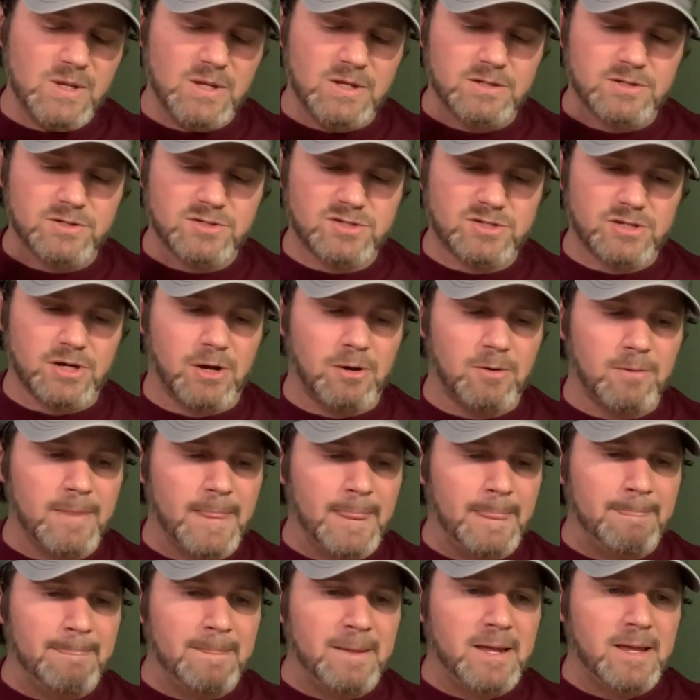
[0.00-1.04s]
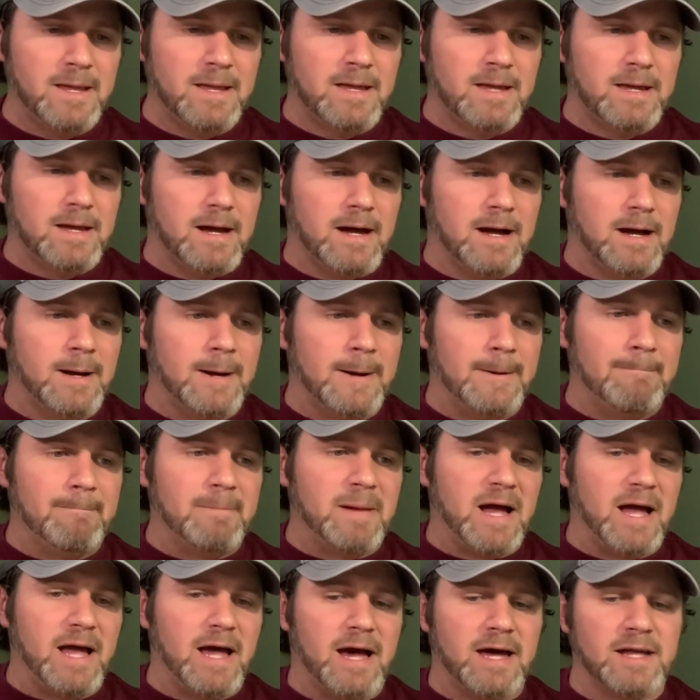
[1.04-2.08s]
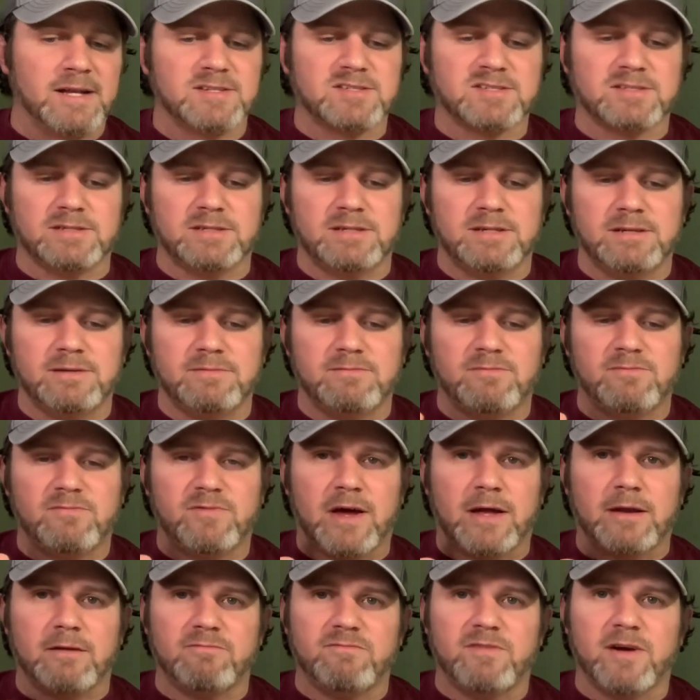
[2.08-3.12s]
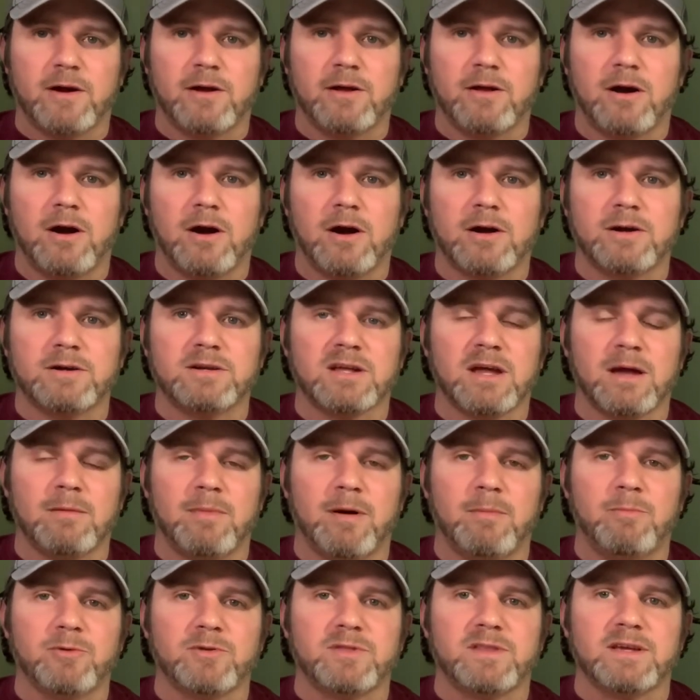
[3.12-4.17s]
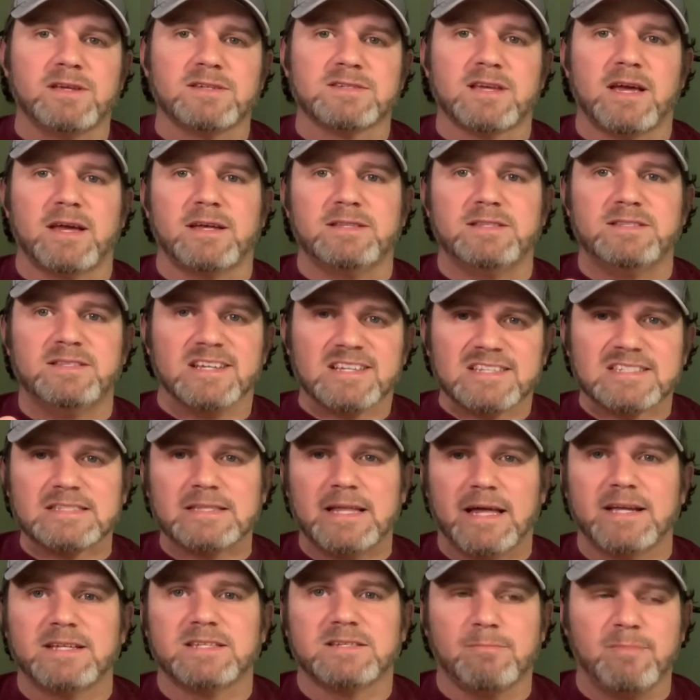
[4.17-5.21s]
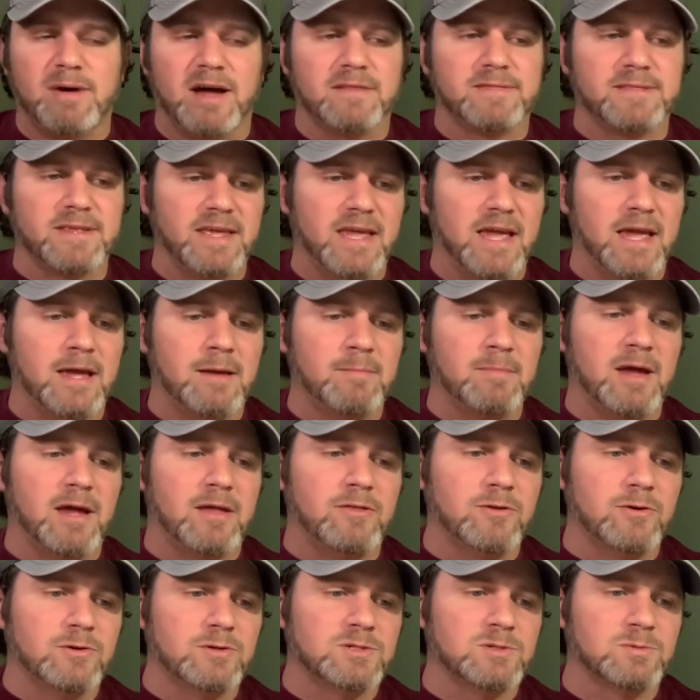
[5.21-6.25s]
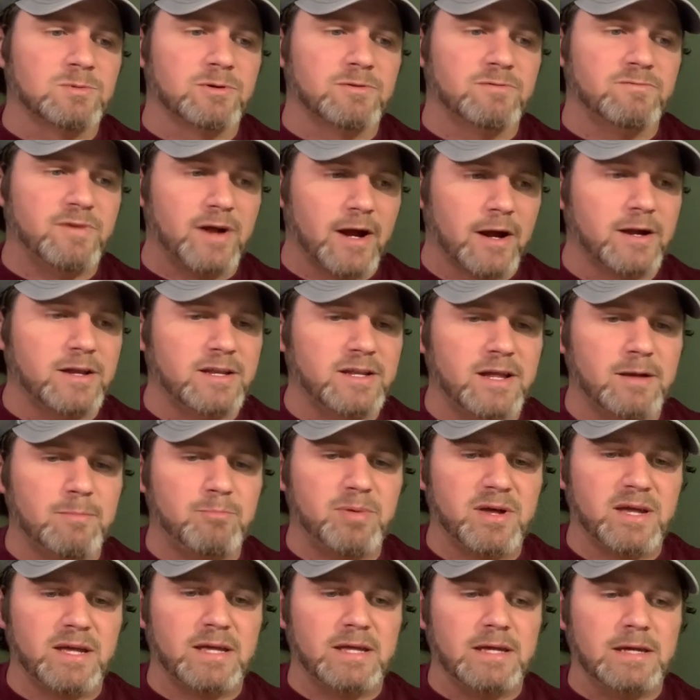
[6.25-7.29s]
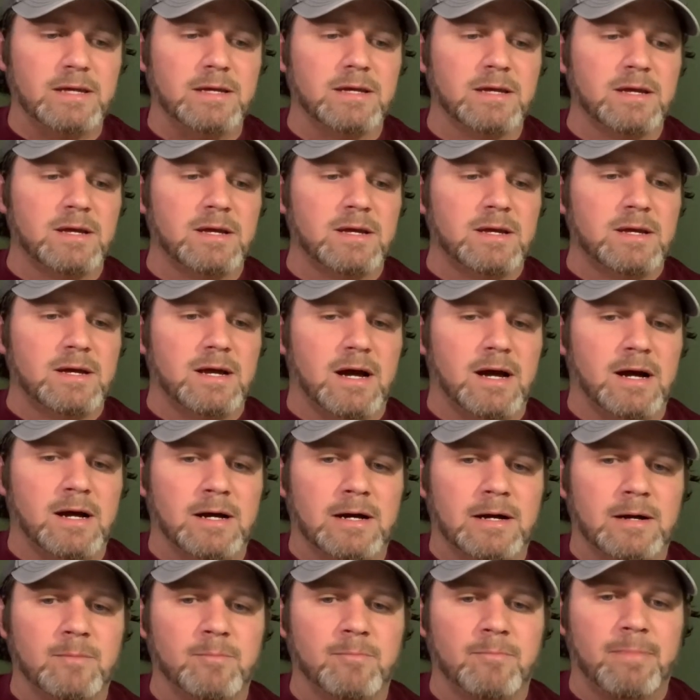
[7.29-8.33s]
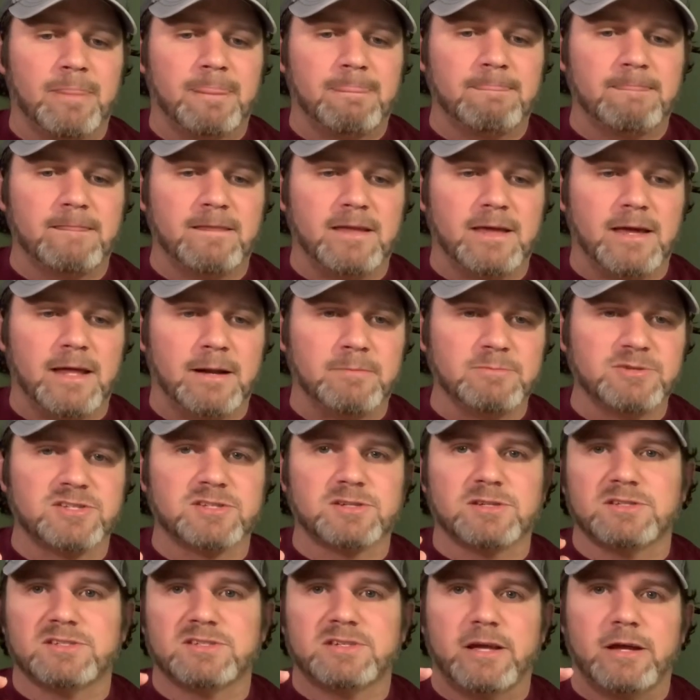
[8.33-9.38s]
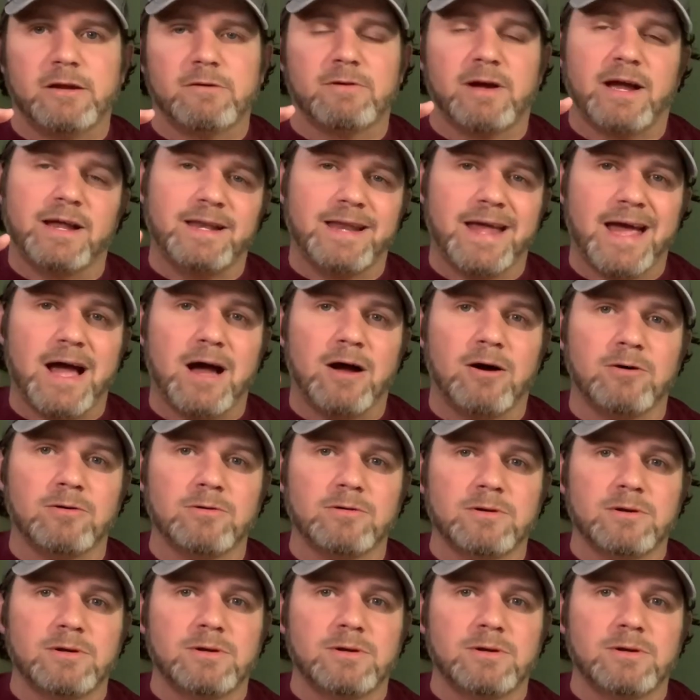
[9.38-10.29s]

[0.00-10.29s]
So, um, I honestly found it very hard to come up with things I disliked about the game, and those were very nitpicky. Um, and I'm just going to say it right now